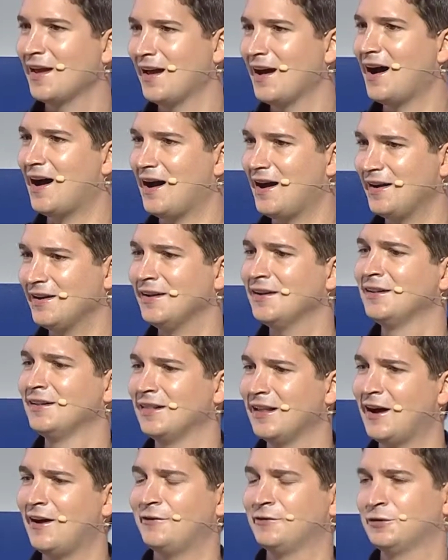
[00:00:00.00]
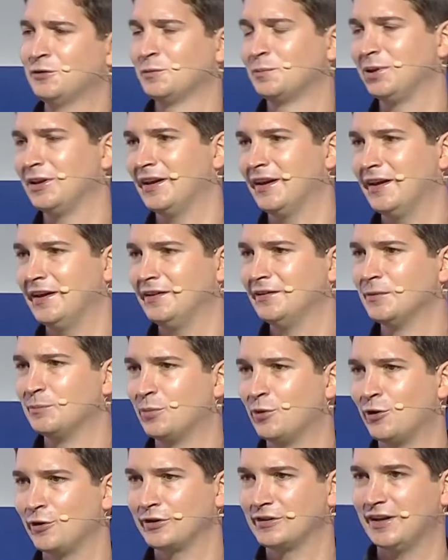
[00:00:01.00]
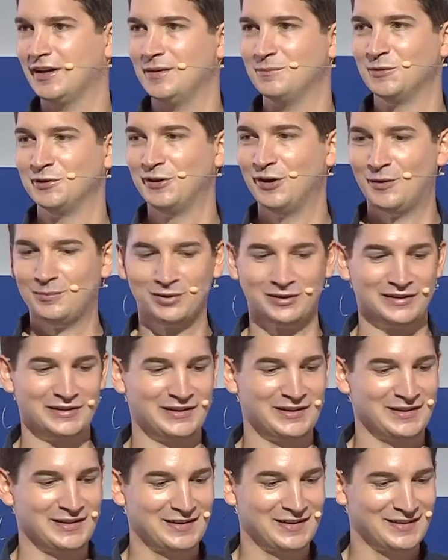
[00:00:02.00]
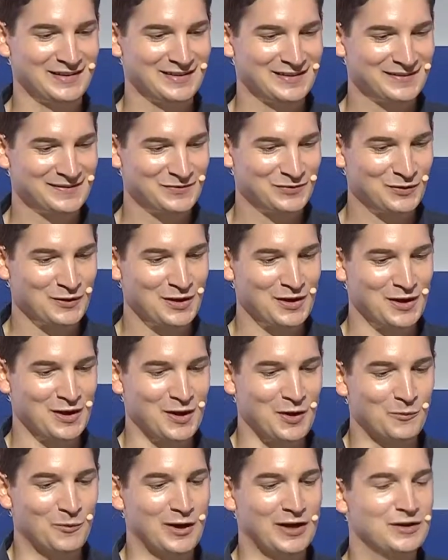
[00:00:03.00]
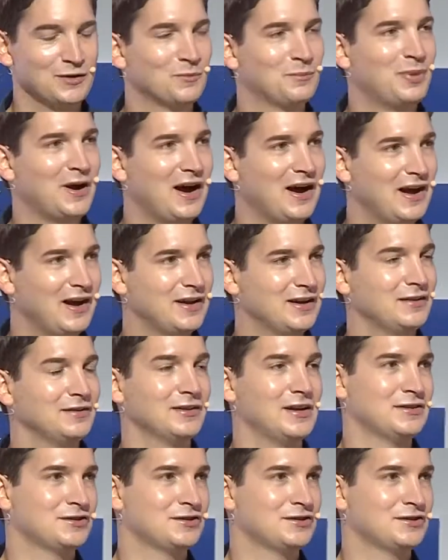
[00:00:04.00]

I love to play the board game Monopoly, where you buy and